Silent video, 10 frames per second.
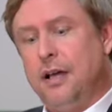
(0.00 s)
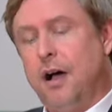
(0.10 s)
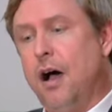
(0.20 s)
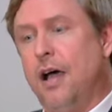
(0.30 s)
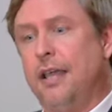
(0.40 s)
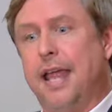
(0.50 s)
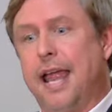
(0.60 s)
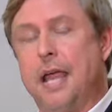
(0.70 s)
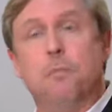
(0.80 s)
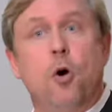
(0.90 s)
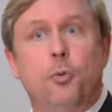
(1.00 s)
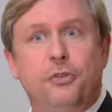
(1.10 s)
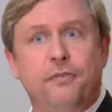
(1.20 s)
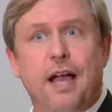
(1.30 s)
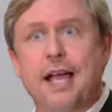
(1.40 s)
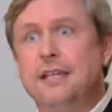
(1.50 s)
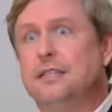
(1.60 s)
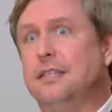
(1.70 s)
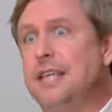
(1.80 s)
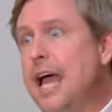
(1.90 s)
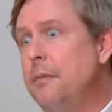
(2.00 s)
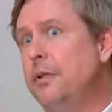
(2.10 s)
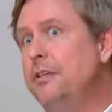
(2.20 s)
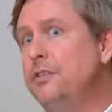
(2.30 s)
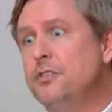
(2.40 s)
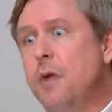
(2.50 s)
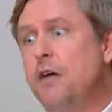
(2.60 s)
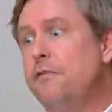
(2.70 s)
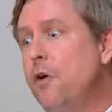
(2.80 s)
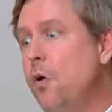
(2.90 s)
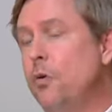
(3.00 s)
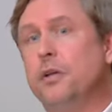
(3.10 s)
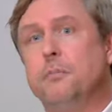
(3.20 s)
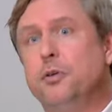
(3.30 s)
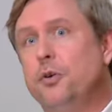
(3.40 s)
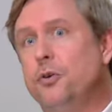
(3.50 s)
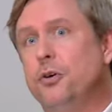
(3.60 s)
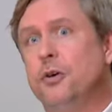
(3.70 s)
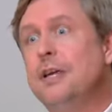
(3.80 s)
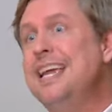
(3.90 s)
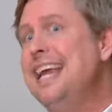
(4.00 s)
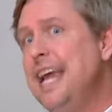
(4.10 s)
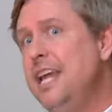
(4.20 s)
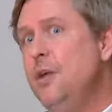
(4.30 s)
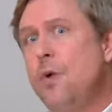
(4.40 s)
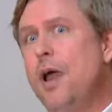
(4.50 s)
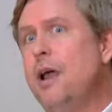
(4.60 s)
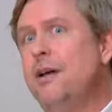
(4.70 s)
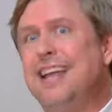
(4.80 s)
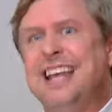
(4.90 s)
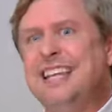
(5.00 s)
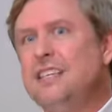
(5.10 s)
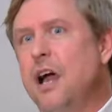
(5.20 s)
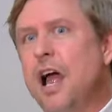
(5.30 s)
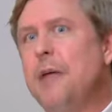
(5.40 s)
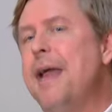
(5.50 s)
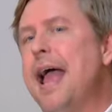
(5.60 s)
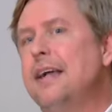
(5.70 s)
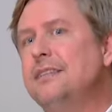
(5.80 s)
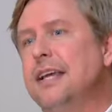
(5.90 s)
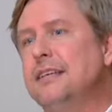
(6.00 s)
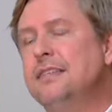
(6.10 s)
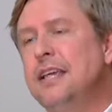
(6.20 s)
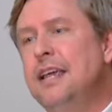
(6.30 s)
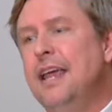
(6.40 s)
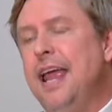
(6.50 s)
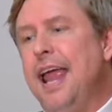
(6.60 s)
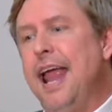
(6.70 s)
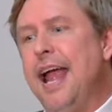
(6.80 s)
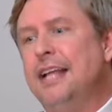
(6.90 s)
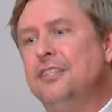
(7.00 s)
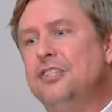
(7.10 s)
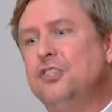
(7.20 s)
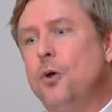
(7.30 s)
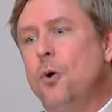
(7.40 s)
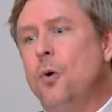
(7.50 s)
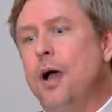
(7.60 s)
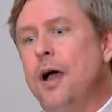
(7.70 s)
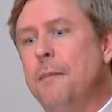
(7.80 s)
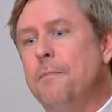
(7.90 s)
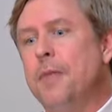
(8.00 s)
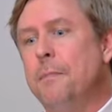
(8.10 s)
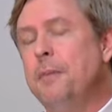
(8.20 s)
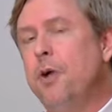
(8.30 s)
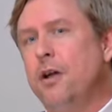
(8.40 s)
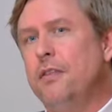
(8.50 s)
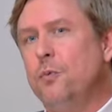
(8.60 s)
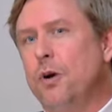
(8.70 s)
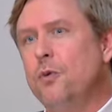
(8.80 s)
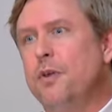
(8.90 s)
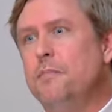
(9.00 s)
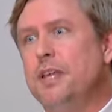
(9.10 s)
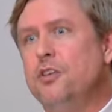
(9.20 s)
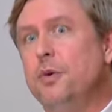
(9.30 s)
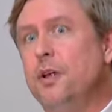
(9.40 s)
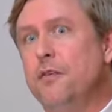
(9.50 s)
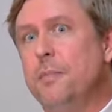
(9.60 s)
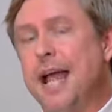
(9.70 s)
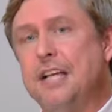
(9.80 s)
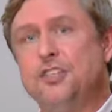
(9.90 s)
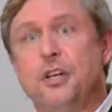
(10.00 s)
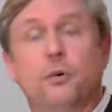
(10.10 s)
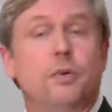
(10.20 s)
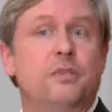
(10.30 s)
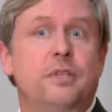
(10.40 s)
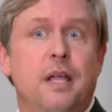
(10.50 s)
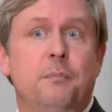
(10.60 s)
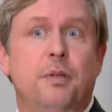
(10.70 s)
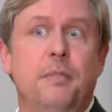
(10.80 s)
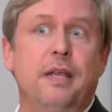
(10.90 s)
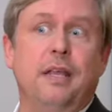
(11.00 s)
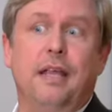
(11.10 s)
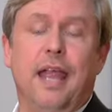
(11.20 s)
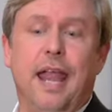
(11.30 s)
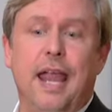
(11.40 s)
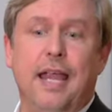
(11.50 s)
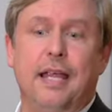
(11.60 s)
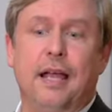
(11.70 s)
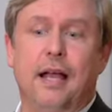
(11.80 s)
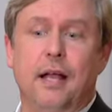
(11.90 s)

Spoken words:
on a mobile device, a tablet, smartphone, computer, anywhere, anytime access. And so a big part of the work we've been doing over the past year was implementing a